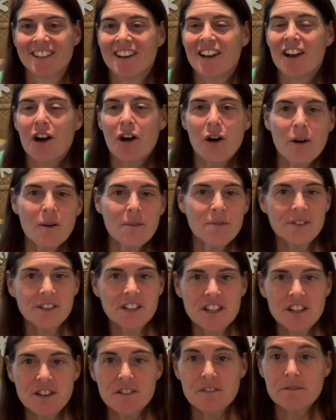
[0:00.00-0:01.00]
Hopefully
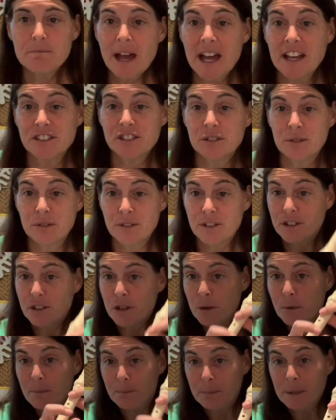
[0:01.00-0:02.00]
you've mastered the
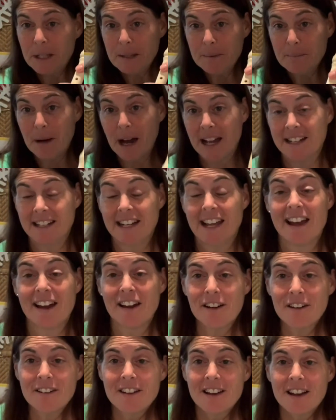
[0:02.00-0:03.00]
note B by now.
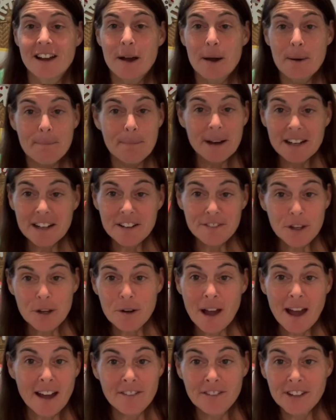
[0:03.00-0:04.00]
But if you
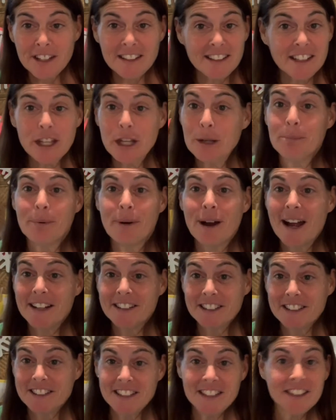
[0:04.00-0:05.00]
haven't, keep
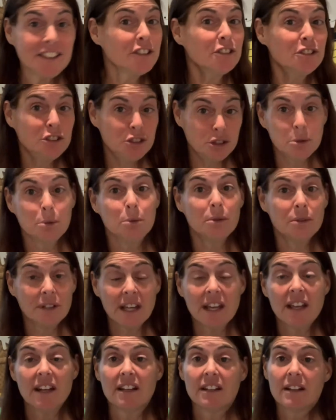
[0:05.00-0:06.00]
practicing because you will get
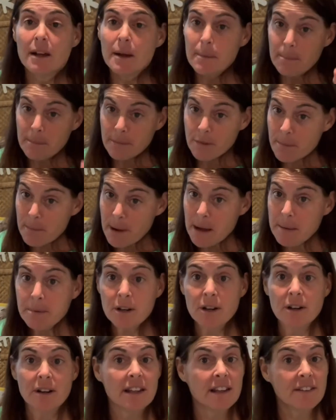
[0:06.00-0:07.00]
it. Remember,
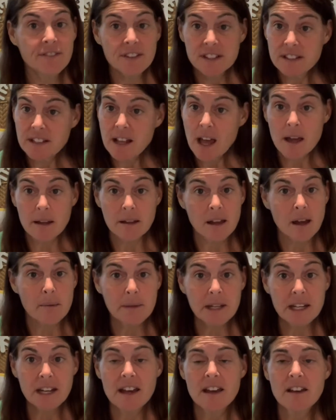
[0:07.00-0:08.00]
if it's not coming
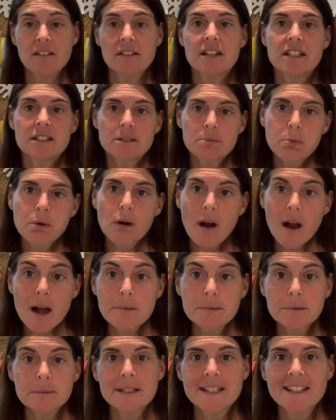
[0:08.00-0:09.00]
out, it's
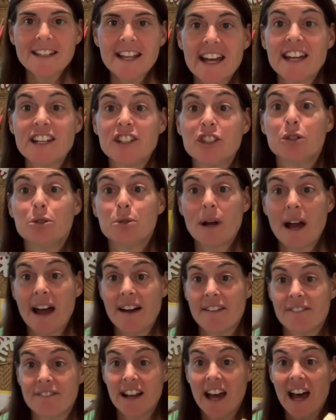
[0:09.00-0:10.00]
probably that you
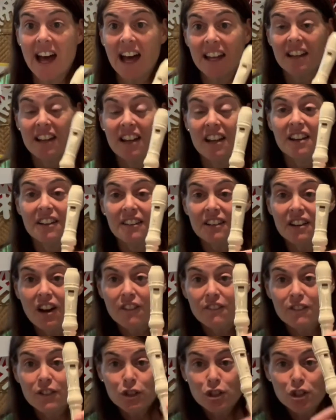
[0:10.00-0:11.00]
have not
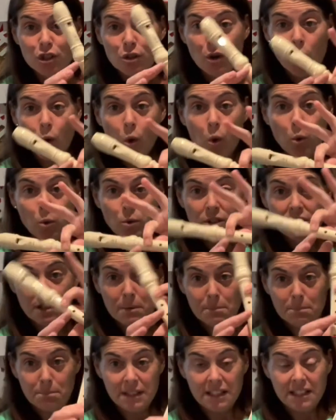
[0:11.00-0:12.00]
covered your holes
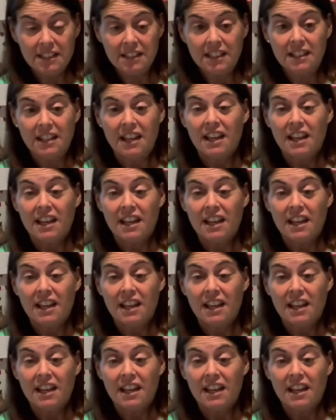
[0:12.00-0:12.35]
completely.